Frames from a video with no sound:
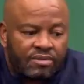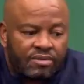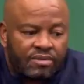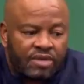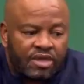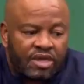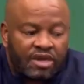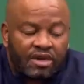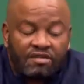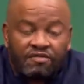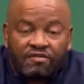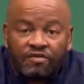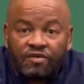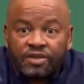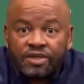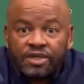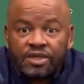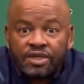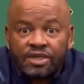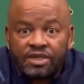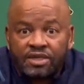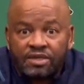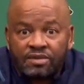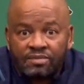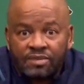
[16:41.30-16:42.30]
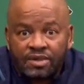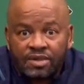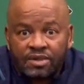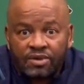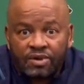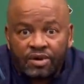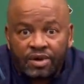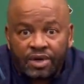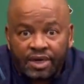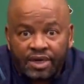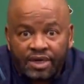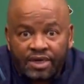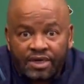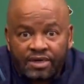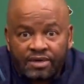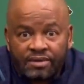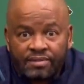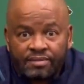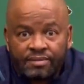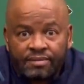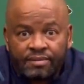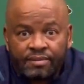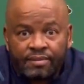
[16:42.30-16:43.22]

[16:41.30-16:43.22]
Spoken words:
3-4 systems already,